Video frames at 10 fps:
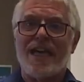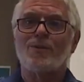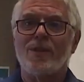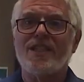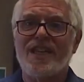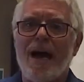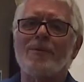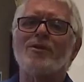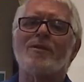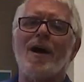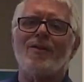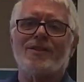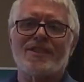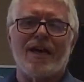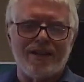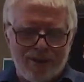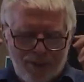That's what the chapter's about, cell